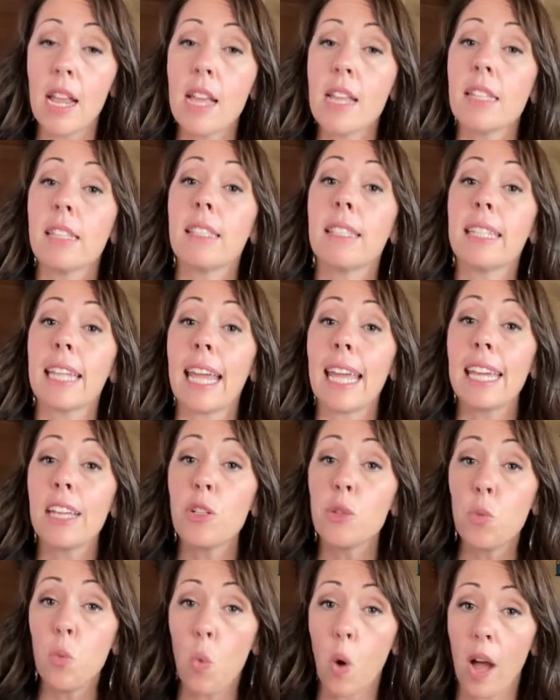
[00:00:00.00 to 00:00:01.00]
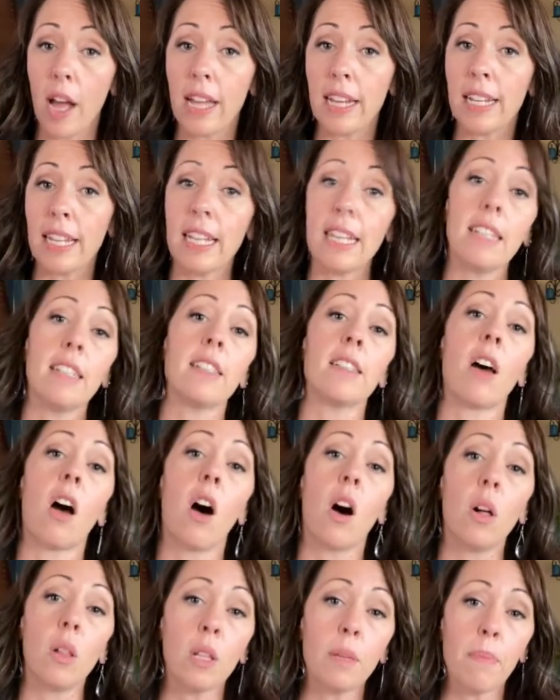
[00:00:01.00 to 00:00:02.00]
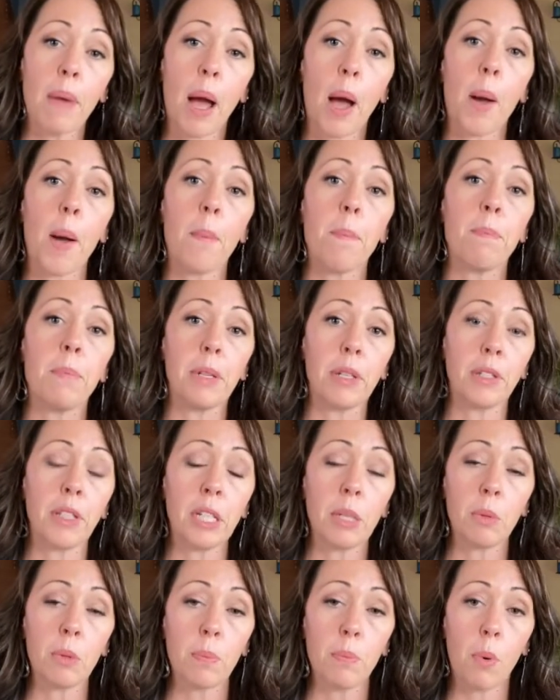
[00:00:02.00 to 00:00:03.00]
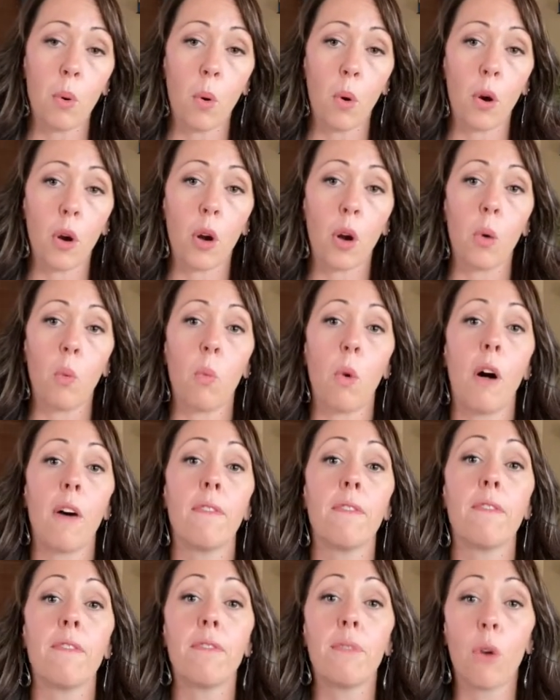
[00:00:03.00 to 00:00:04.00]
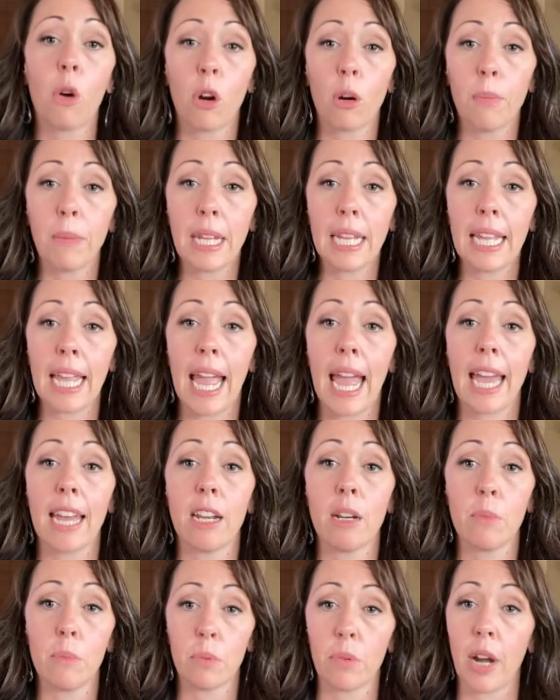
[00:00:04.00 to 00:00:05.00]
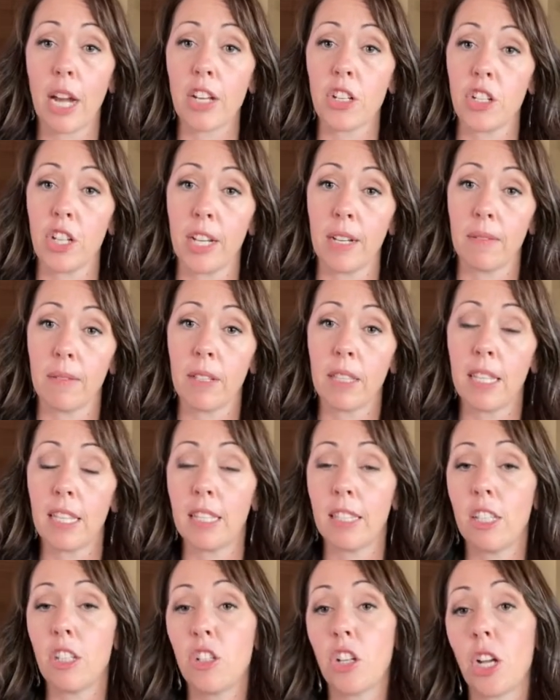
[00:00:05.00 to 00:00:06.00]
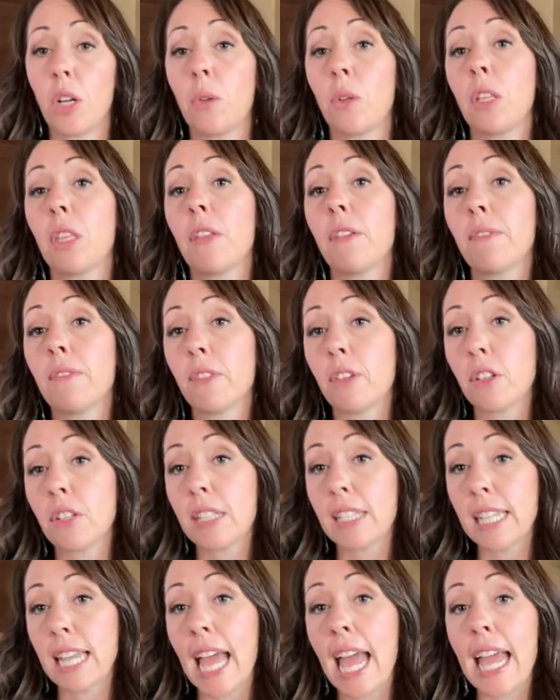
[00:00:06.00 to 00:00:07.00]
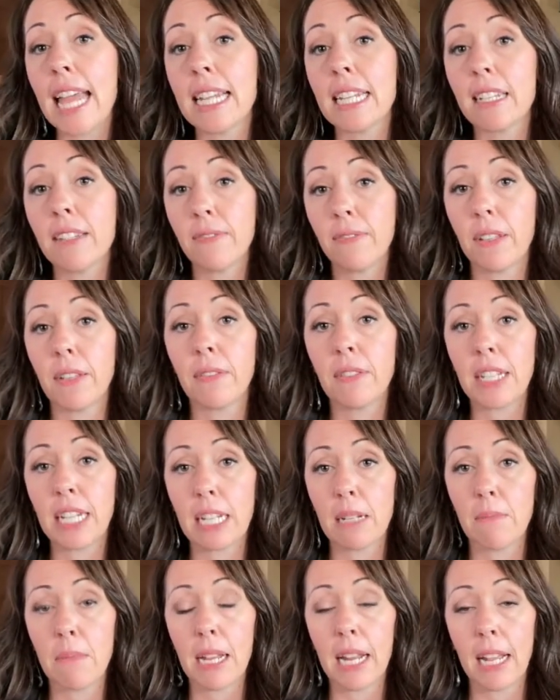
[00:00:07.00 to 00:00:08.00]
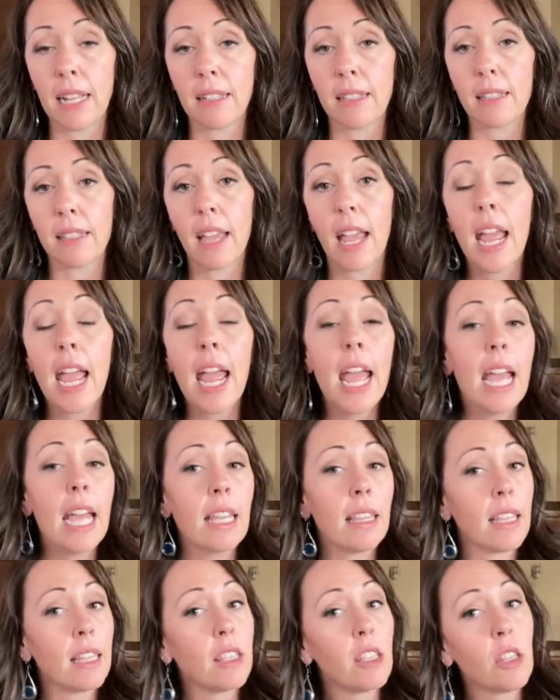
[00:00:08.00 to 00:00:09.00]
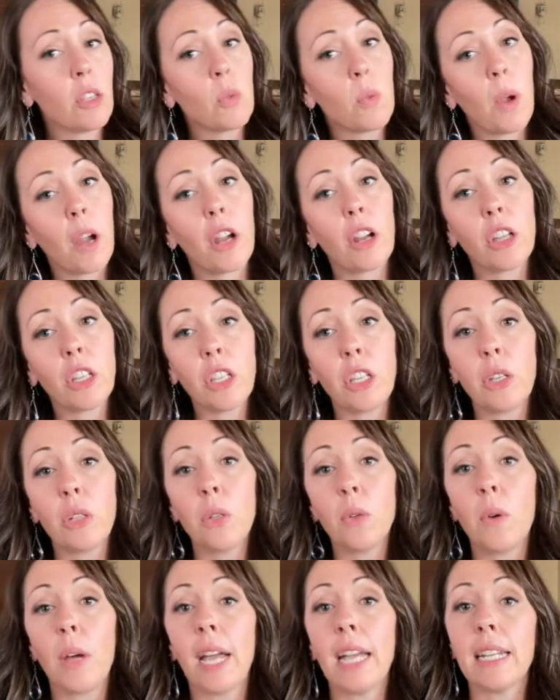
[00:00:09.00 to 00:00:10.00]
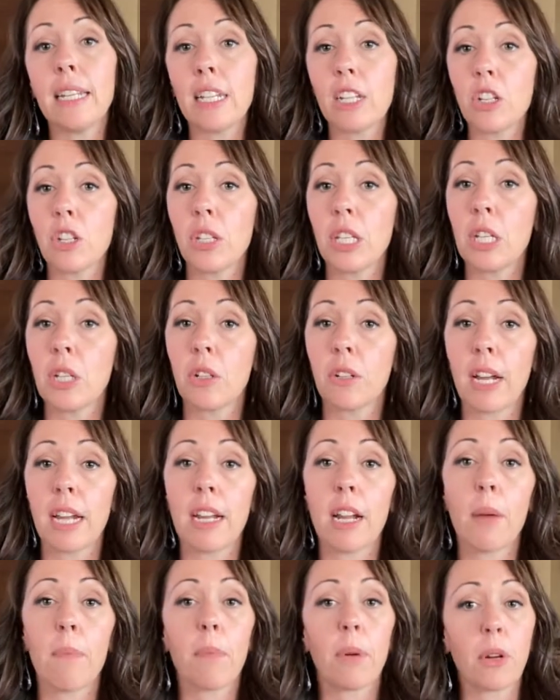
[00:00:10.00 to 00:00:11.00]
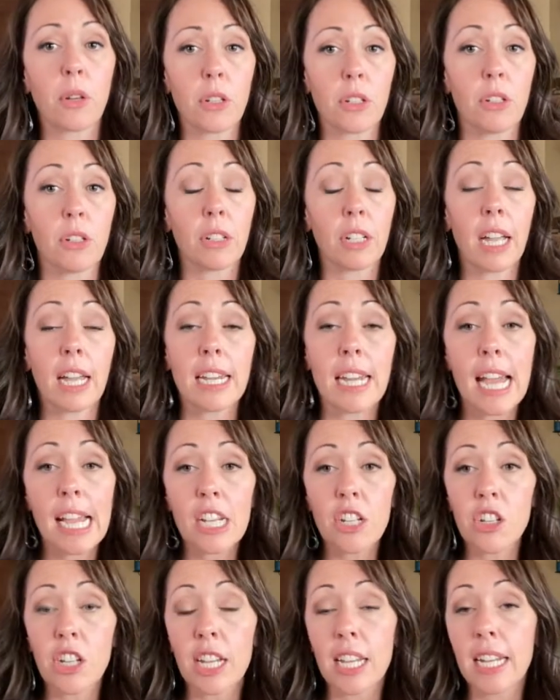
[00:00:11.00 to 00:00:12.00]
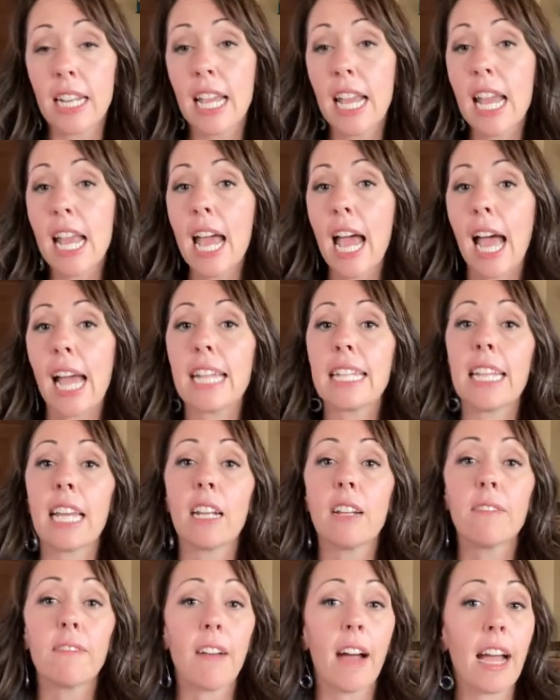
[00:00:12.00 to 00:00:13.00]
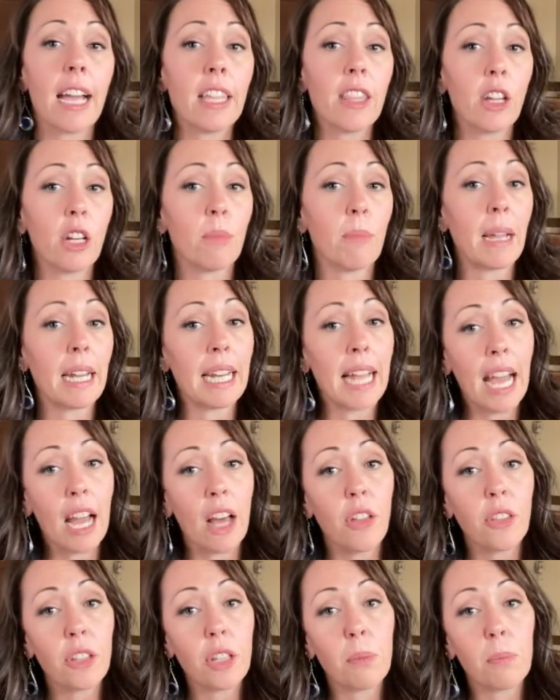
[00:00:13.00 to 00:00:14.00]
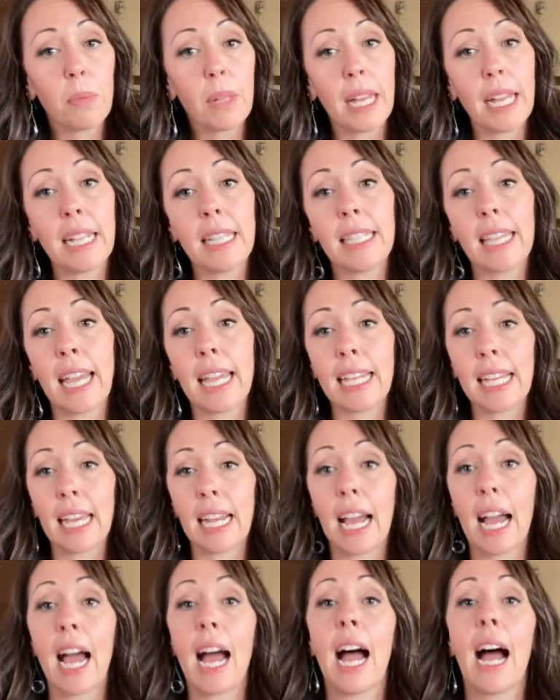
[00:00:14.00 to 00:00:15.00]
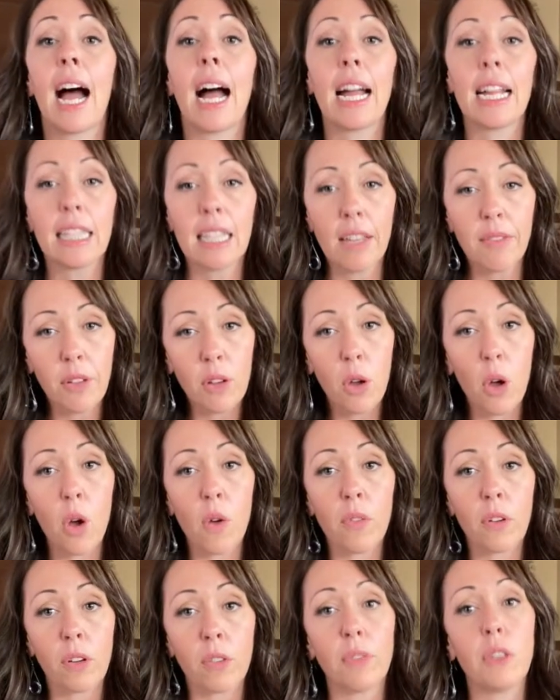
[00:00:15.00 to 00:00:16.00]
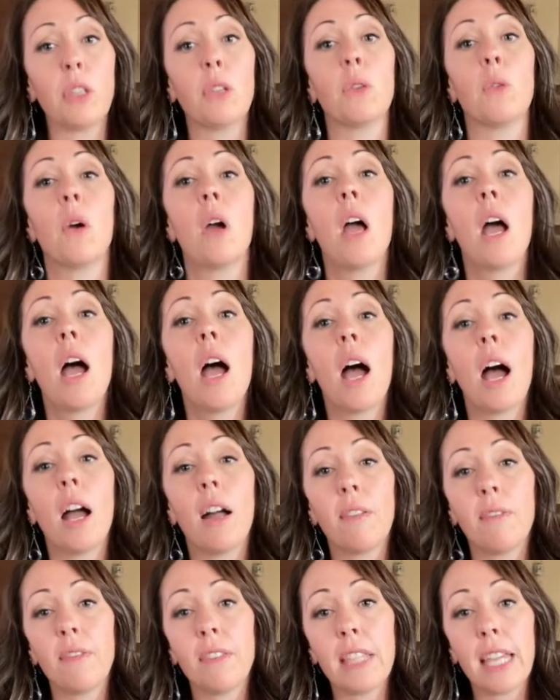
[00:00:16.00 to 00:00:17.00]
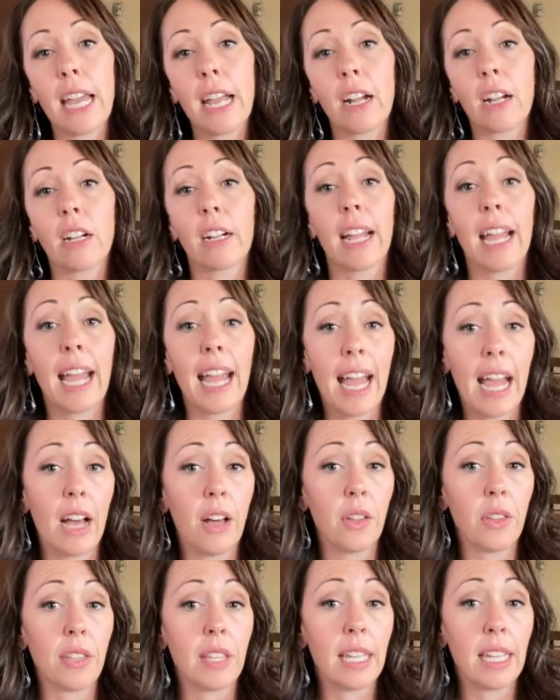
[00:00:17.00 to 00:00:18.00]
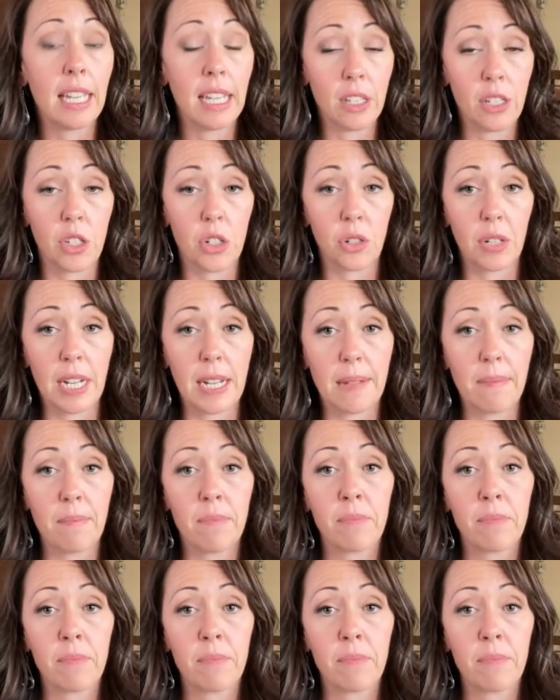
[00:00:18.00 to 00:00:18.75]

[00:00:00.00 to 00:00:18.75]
Stage 1 is all about building rapport while forming an impression. This is generally the first 10 to 15 minutes. This is where you initially create a personal connection, identify their main health complaints, and get a high-level overview of their health history.